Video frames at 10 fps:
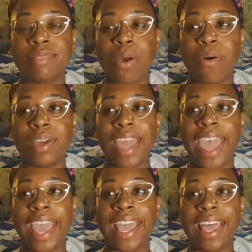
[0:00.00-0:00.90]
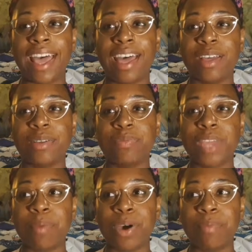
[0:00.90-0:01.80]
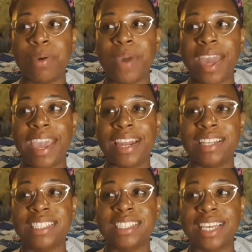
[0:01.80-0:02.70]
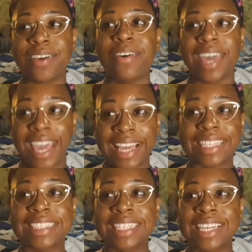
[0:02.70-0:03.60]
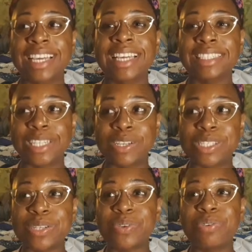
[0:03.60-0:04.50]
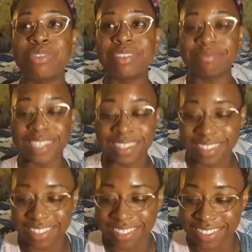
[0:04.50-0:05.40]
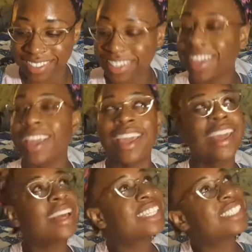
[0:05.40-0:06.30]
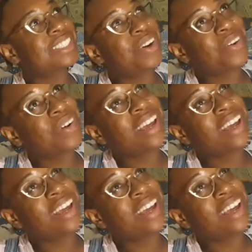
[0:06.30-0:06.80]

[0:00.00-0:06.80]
okay, I'm on my way. And I was just like, okay, see you soon. So,